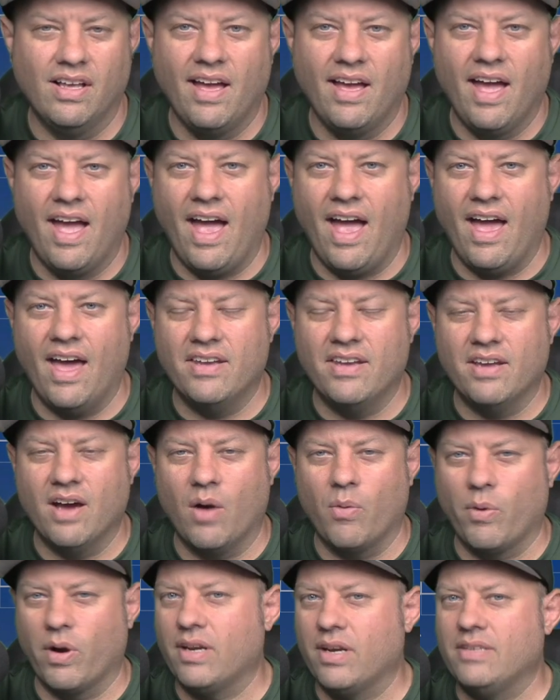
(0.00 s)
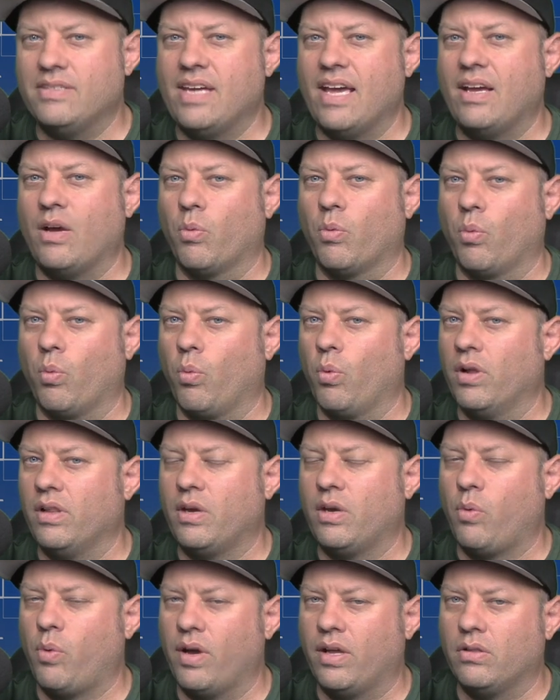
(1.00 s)
and uh, we're going to take a really
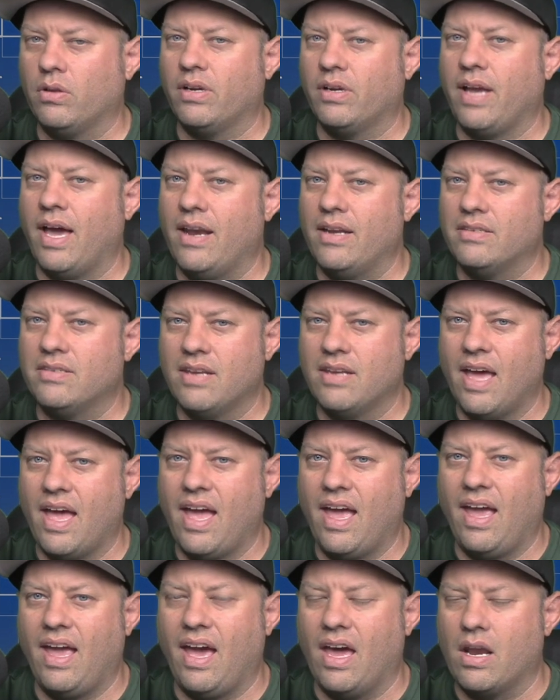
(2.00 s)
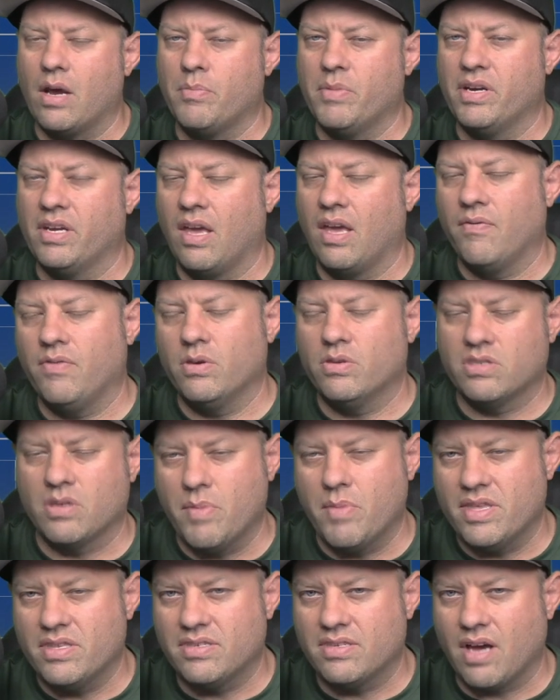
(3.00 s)
quick look at it today, and I'm going to give you
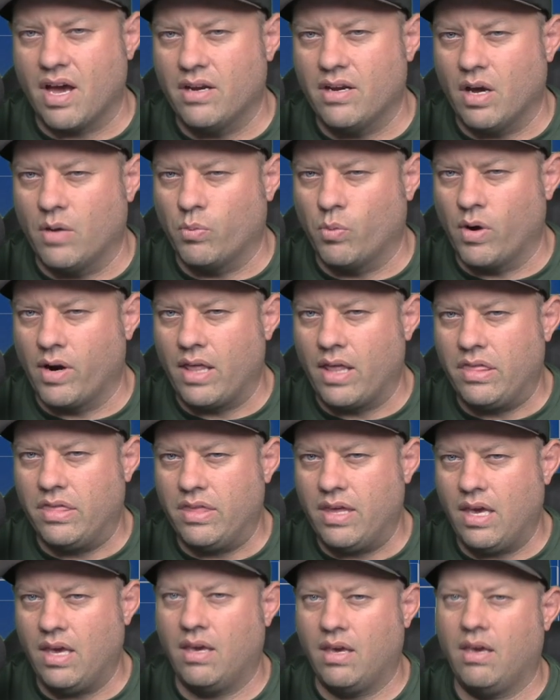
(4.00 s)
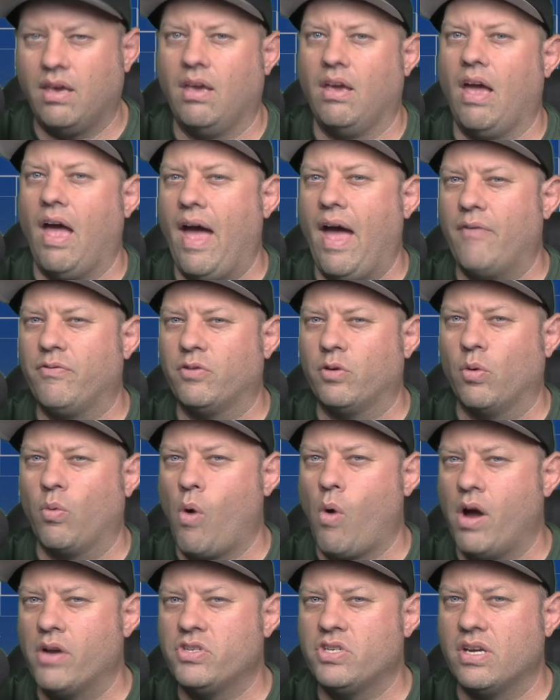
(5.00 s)
some insight on what I think after
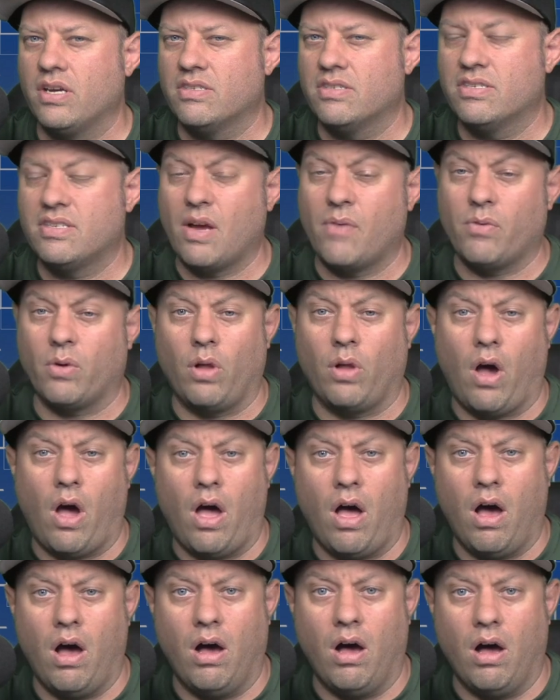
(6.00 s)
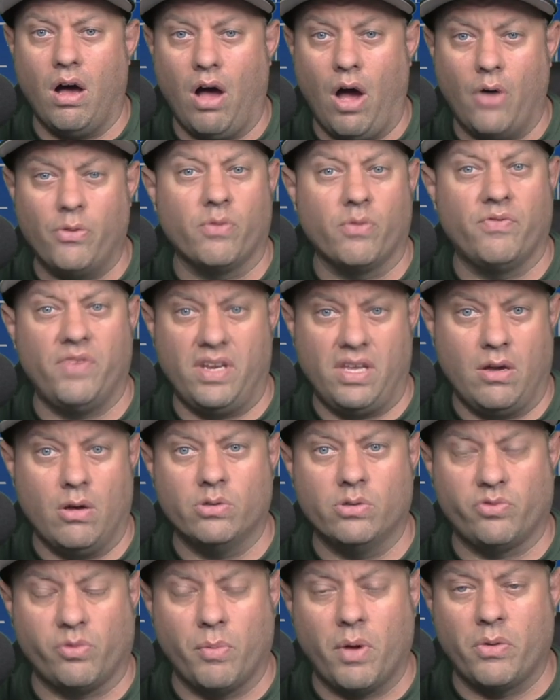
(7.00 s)
watching several uh, other
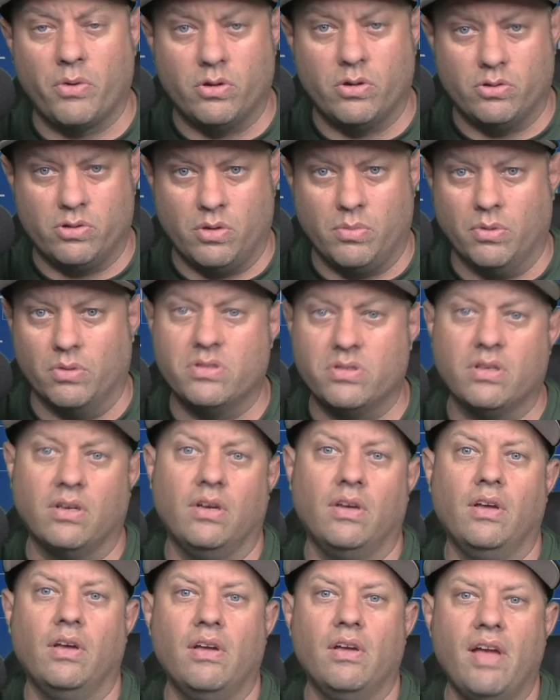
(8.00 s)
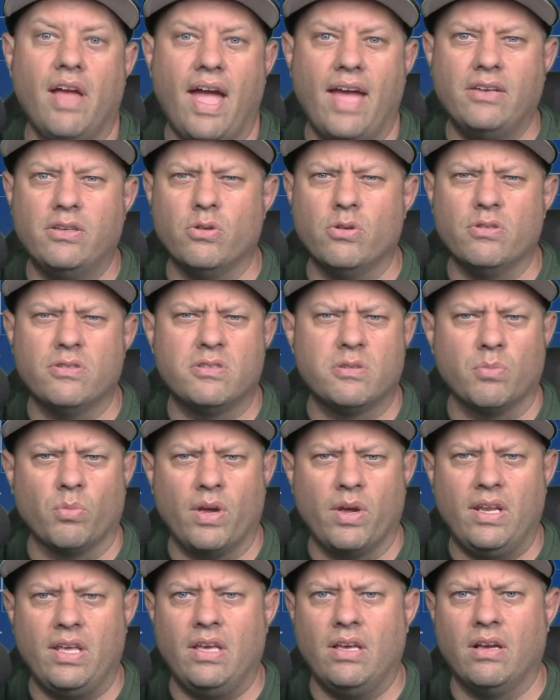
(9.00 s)
videos from other YouTubers and doing some
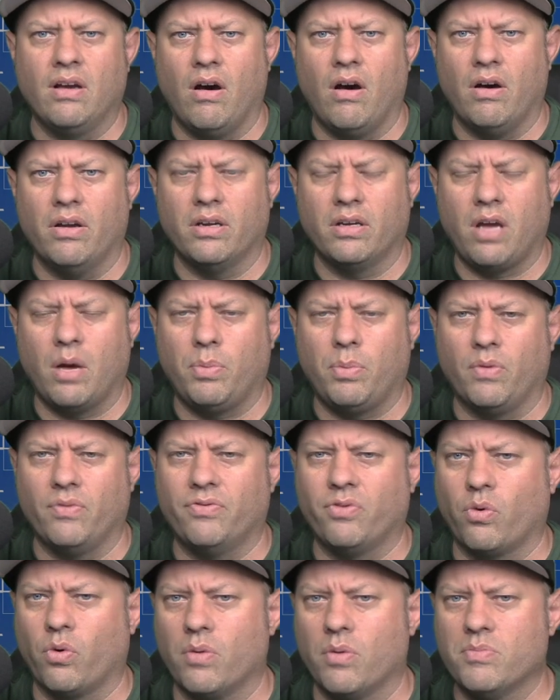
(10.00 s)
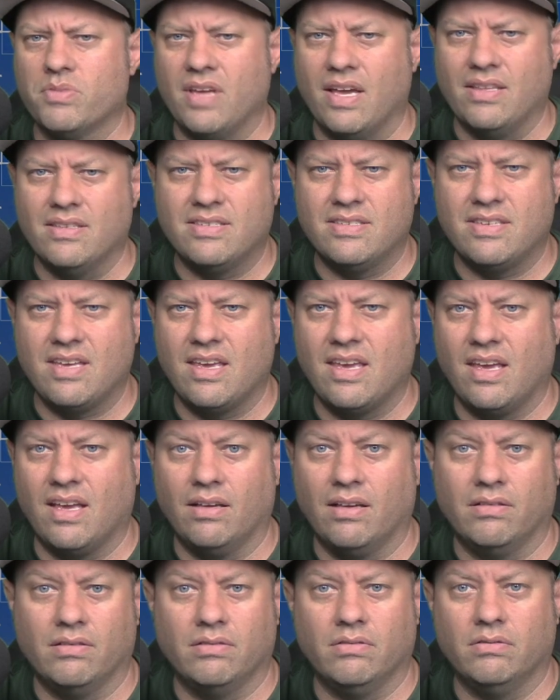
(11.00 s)
reading on a couple forums and
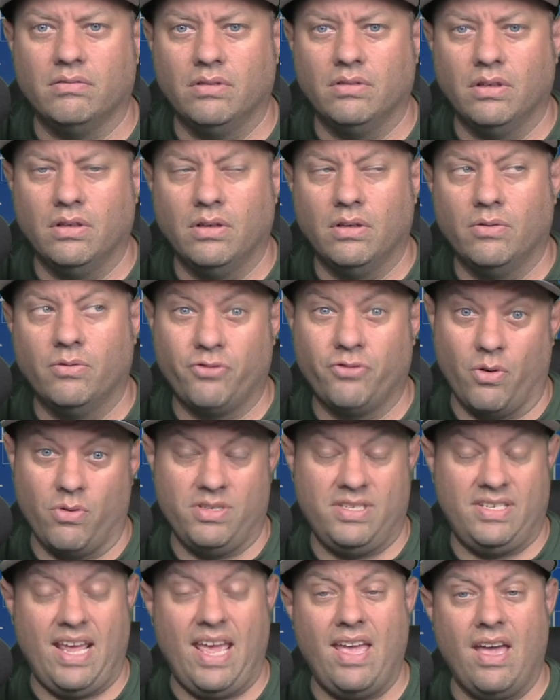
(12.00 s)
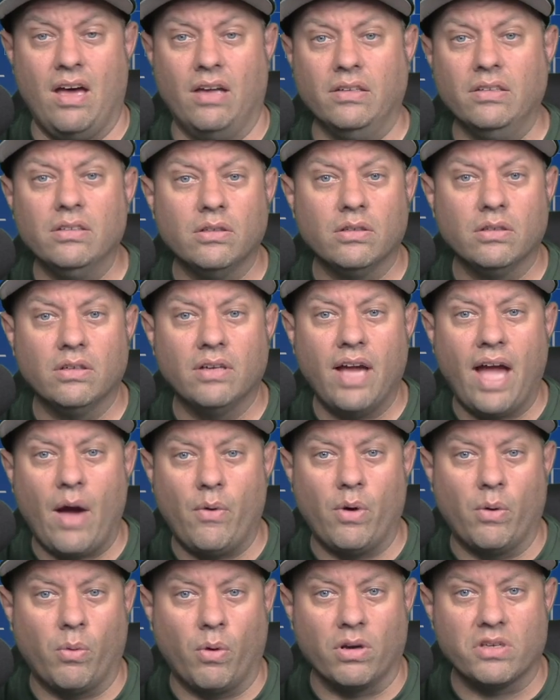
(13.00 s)
seeing firsthand how
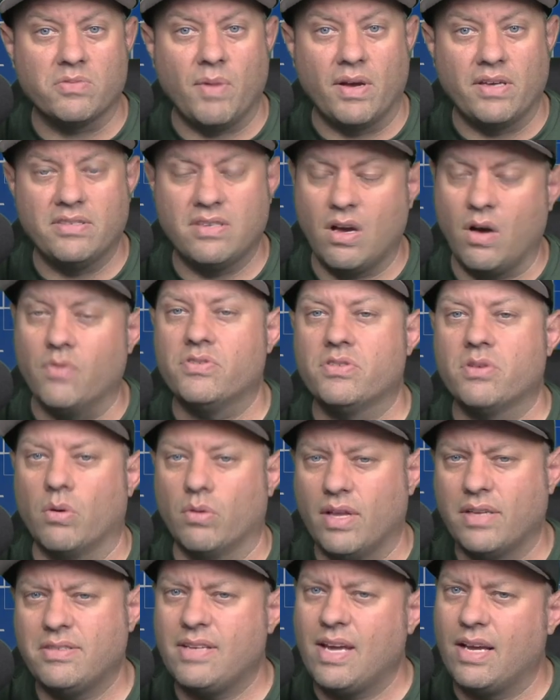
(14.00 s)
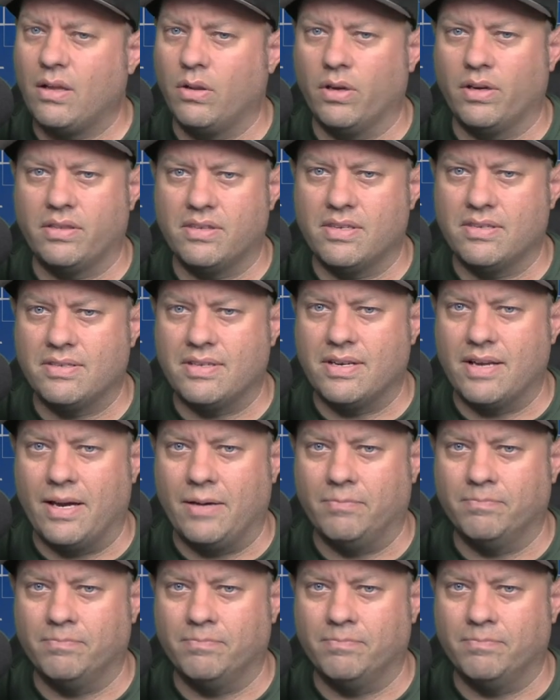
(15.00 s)
it works myself. So let's take a look at this today.